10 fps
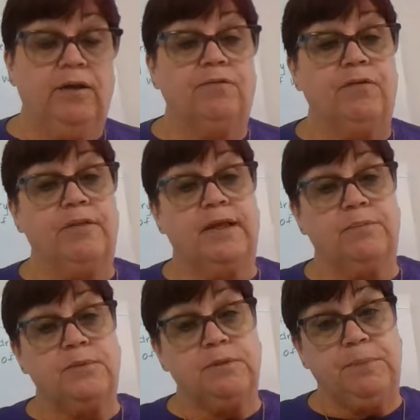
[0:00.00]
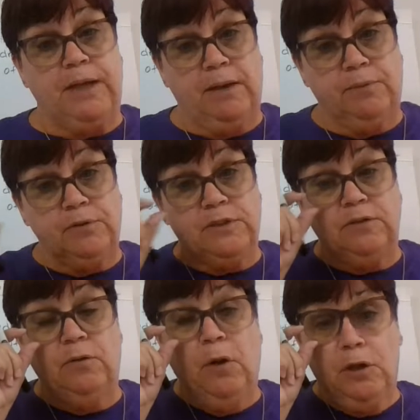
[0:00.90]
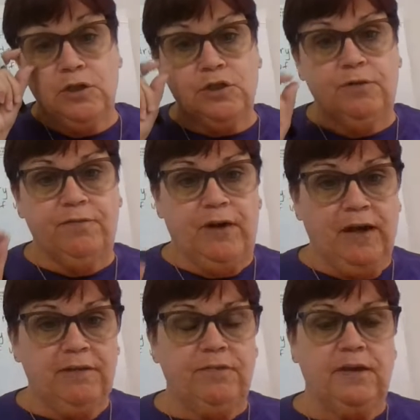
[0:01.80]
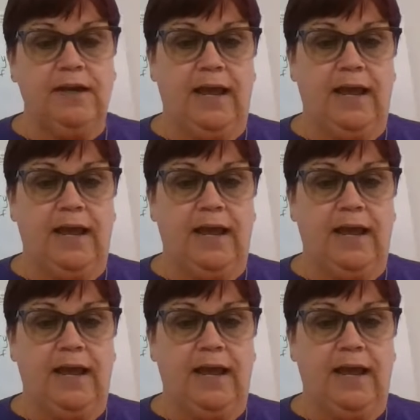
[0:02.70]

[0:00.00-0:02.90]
for them to be able to survive in,